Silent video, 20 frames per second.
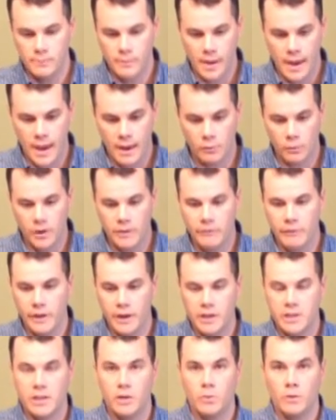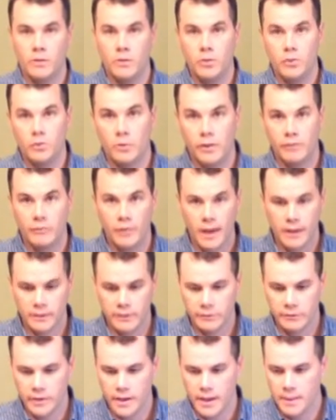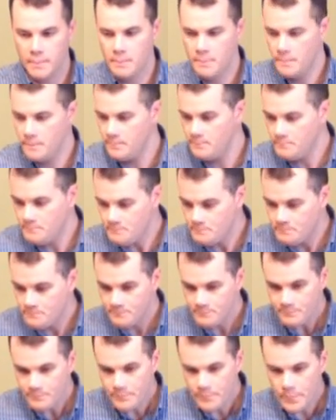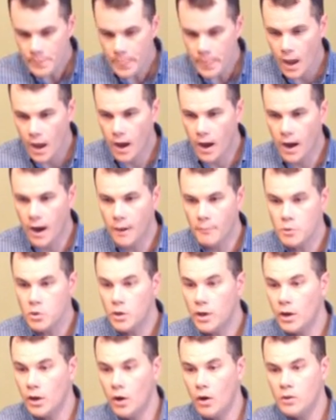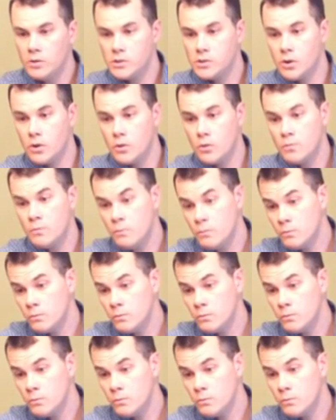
and refinish it with new reflective tape. You can also